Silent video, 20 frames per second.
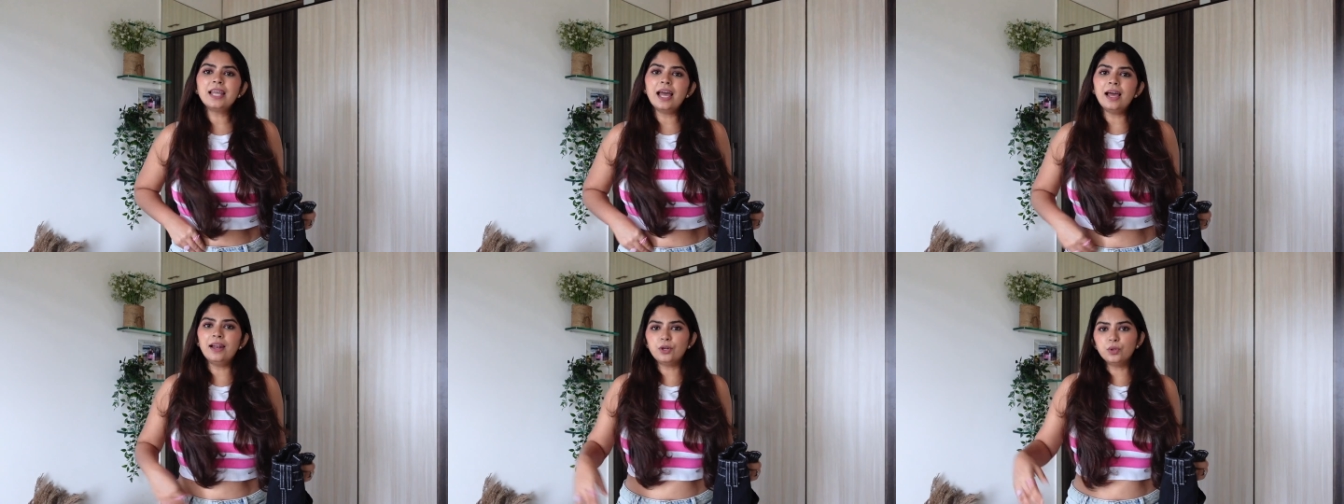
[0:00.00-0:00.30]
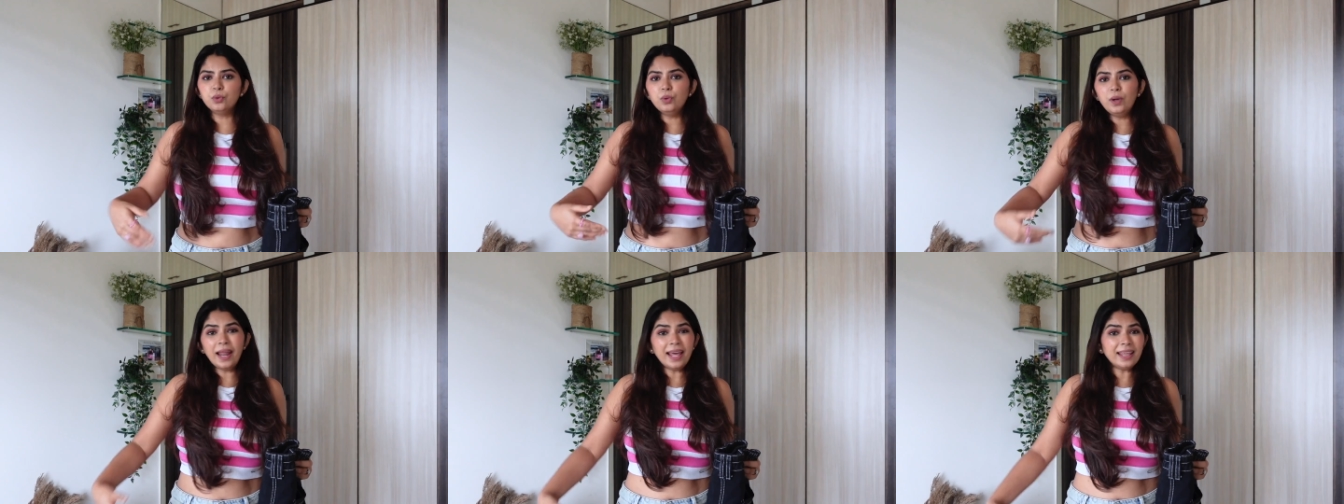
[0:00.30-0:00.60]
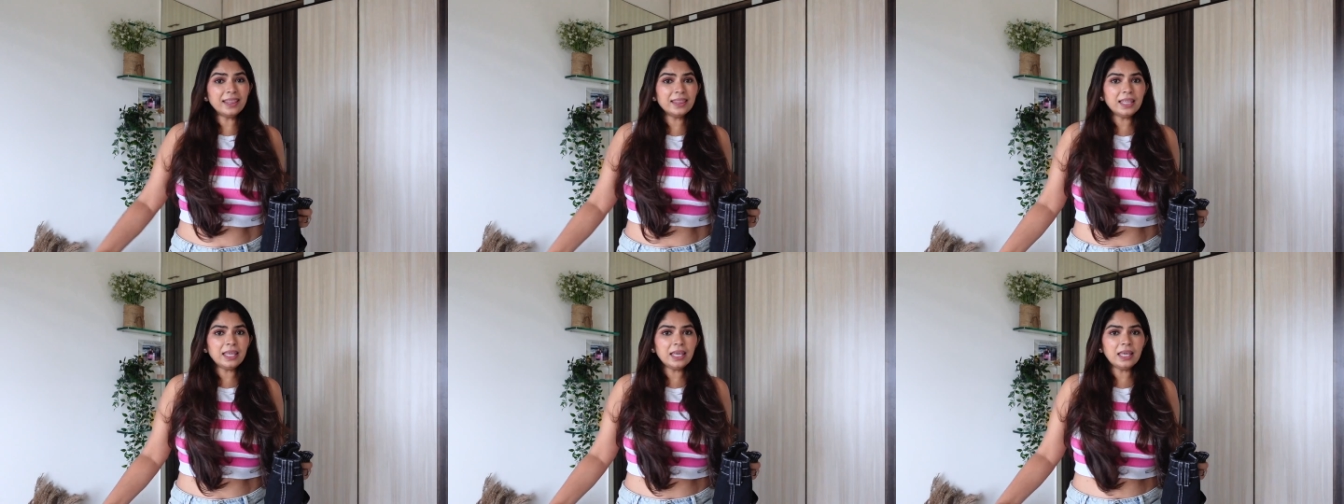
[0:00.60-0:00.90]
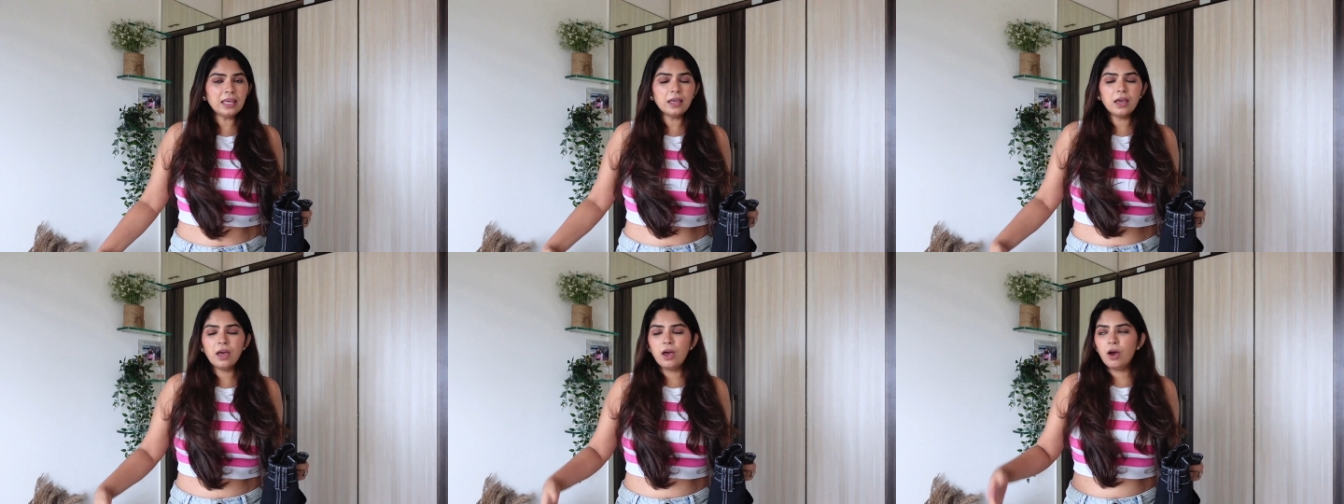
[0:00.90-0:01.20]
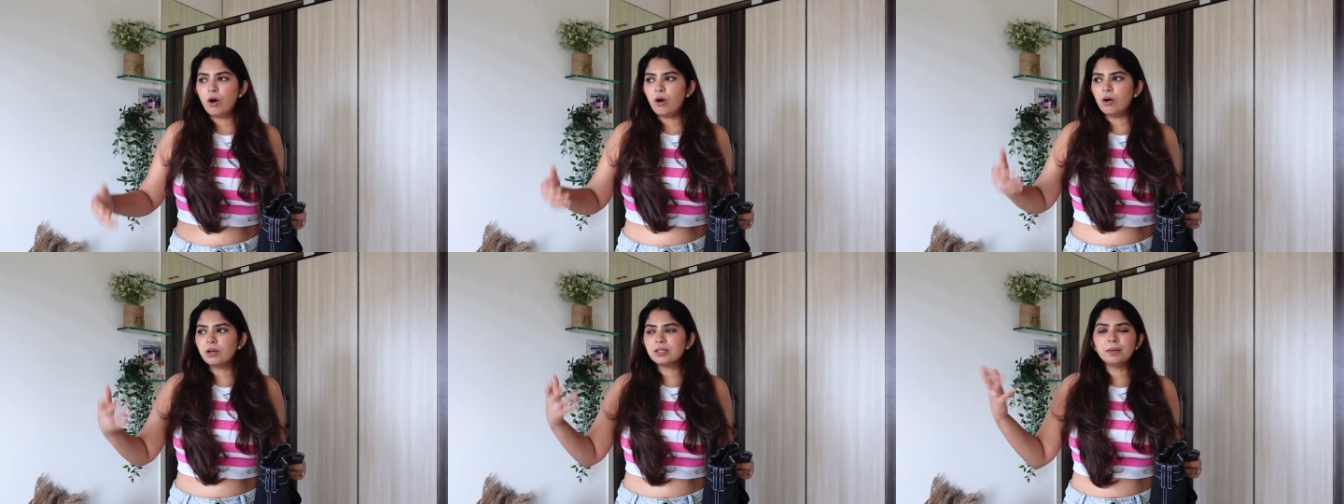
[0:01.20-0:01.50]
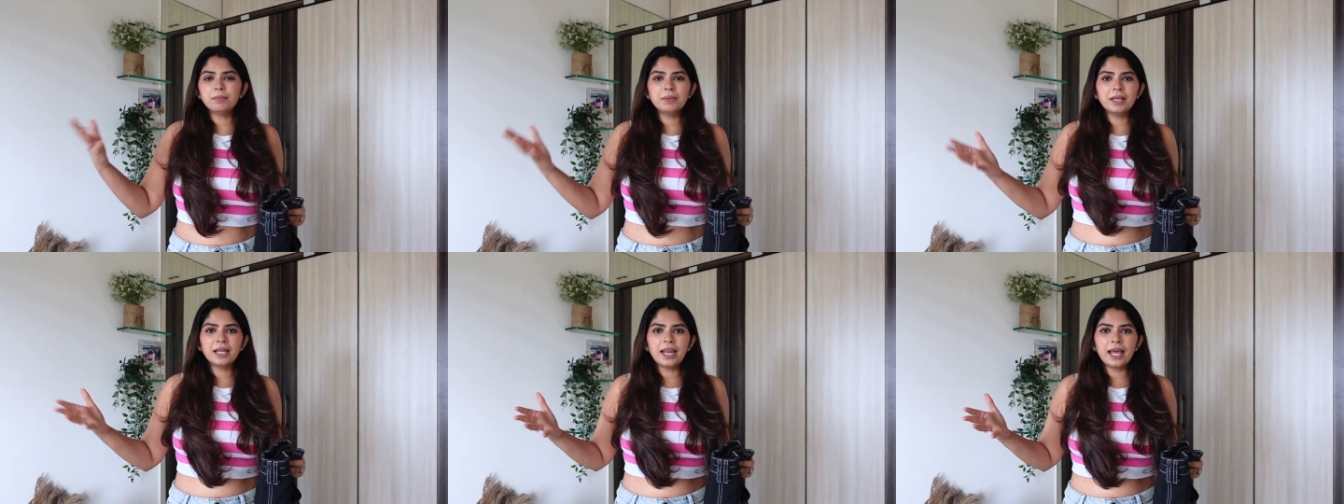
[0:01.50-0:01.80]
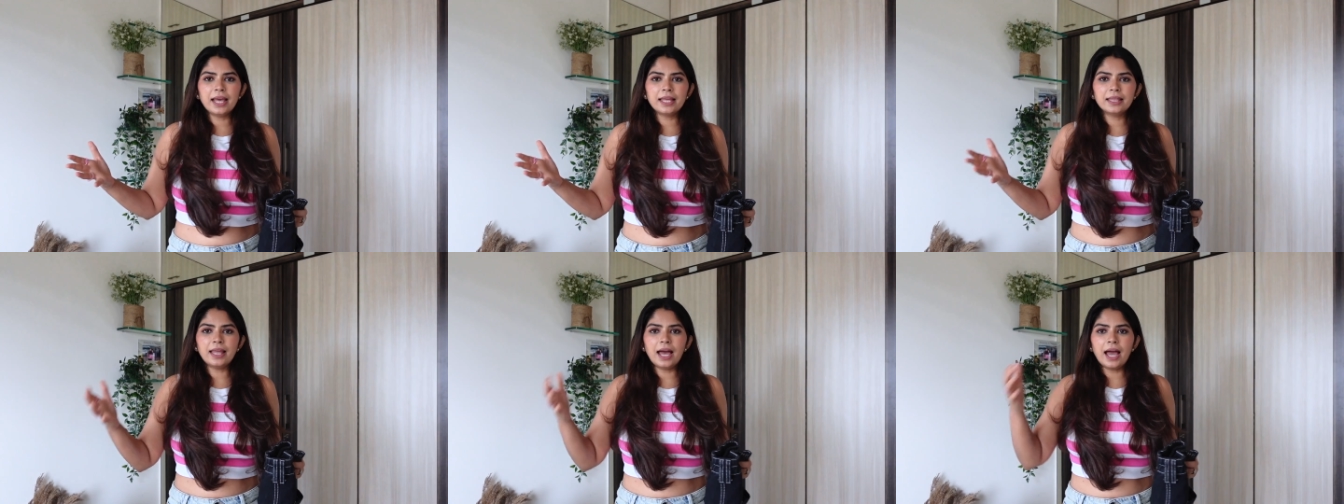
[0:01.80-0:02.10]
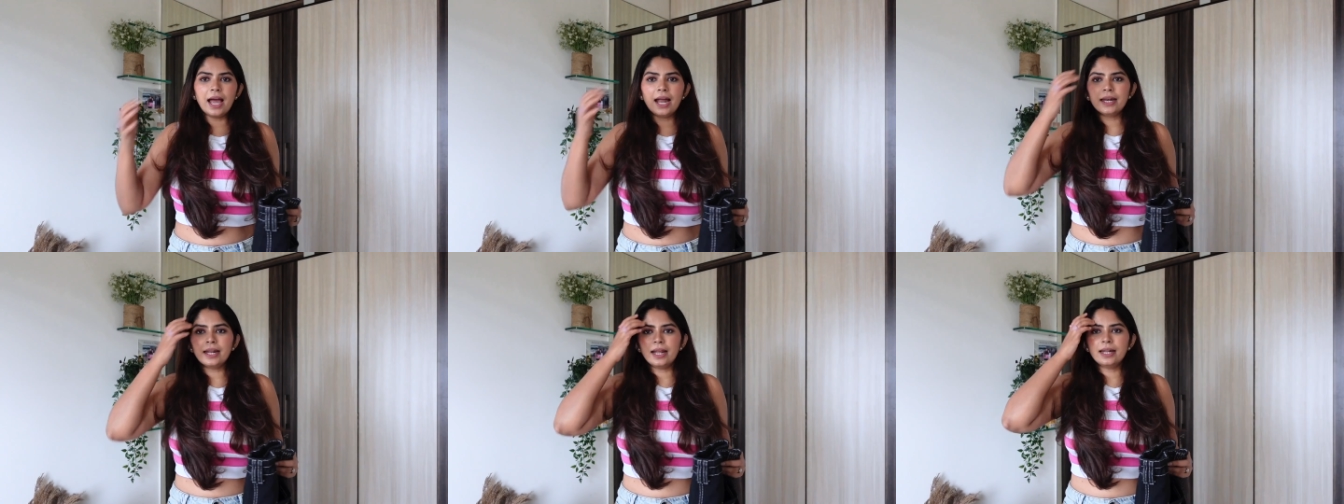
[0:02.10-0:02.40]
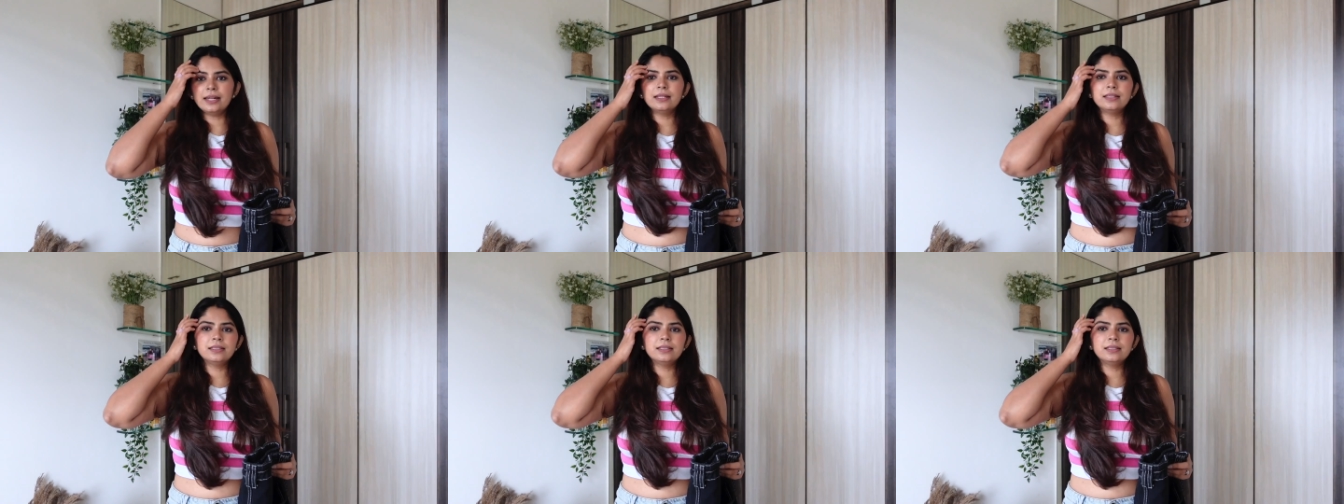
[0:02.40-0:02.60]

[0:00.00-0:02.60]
they are too lengthy or something like that,